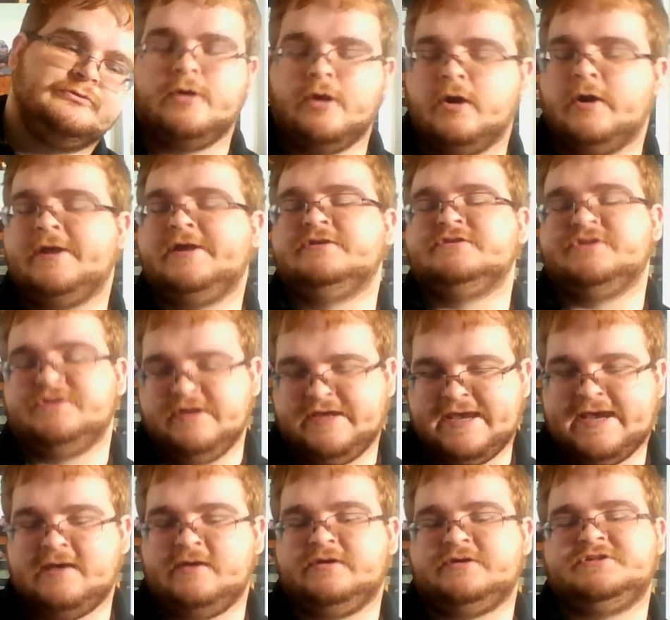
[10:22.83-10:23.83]
Guardians of the
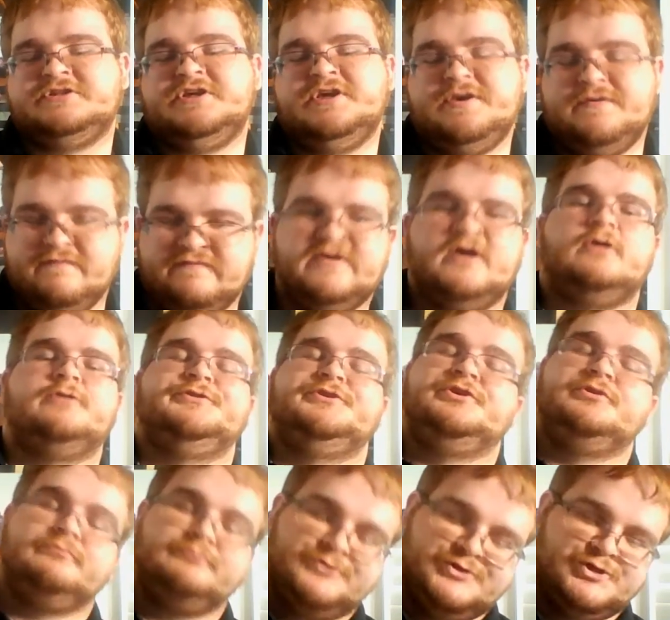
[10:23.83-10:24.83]
Galaxy
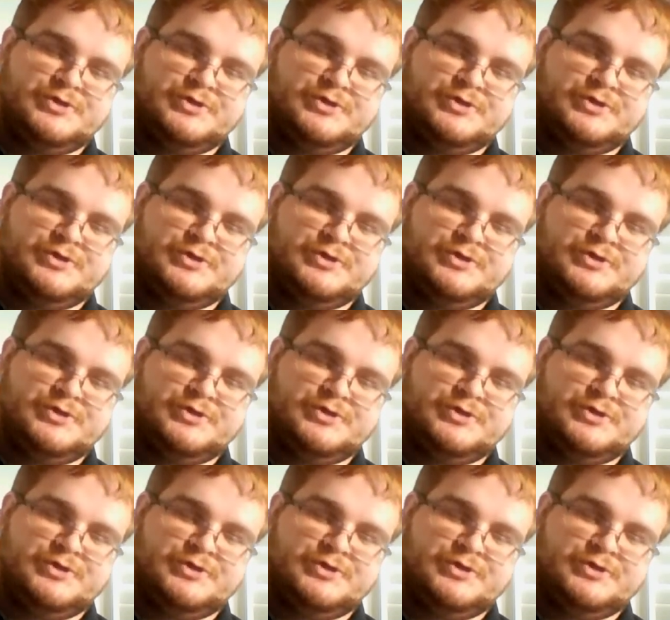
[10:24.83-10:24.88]
Volume